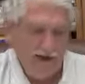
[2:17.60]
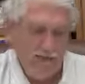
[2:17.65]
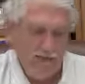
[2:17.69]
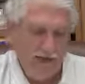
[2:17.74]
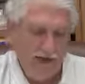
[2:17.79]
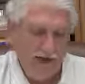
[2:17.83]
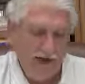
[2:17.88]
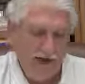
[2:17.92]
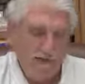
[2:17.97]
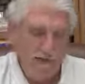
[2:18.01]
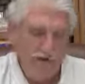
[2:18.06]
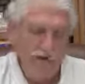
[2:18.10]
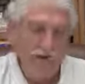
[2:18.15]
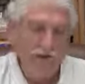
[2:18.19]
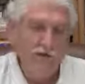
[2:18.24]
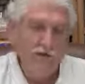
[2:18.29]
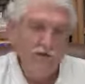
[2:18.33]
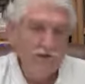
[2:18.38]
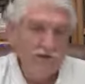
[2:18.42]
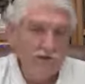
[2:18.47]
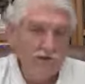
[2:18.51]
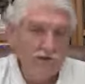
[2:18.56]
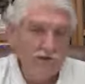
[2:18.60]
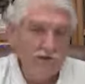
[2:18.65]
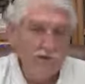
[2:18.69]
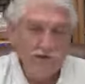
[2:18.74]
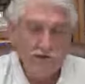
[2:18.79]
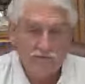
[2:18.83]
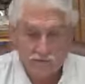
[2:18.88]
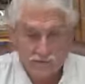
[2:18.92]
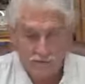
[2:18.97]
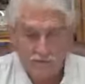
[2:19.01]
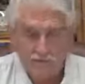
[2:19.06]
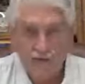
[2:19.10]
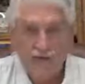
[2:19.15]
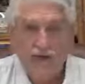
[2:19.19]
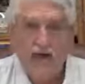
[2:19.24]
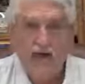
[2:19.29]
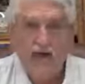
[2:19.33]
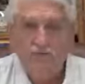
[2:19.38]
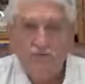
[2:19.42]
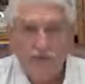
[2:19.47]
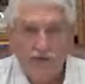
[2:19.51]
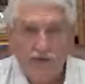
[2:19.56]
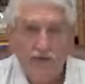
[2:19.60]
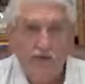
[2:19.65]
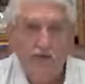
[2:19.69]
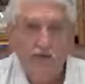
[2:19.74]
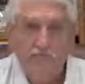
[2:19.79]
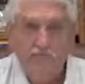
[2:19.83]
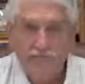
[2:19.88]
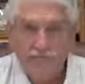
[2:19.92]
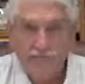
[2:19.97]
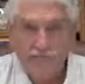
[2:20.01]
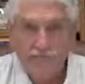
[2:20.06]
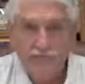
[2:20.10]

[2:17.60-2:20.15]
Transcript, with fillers: if you got weak adrenals, you got to fix them.